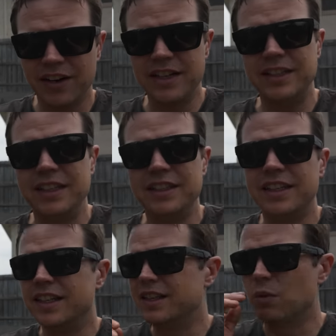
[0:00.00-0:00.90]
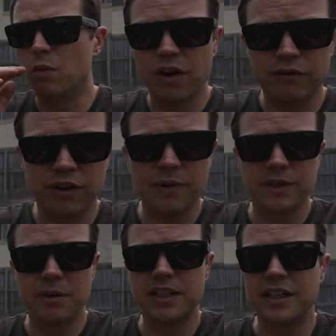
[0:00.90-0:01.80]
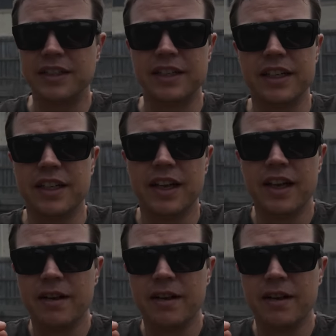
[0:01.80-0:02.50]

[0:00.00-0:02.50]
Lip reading: grade's easy, the workflow is much easier.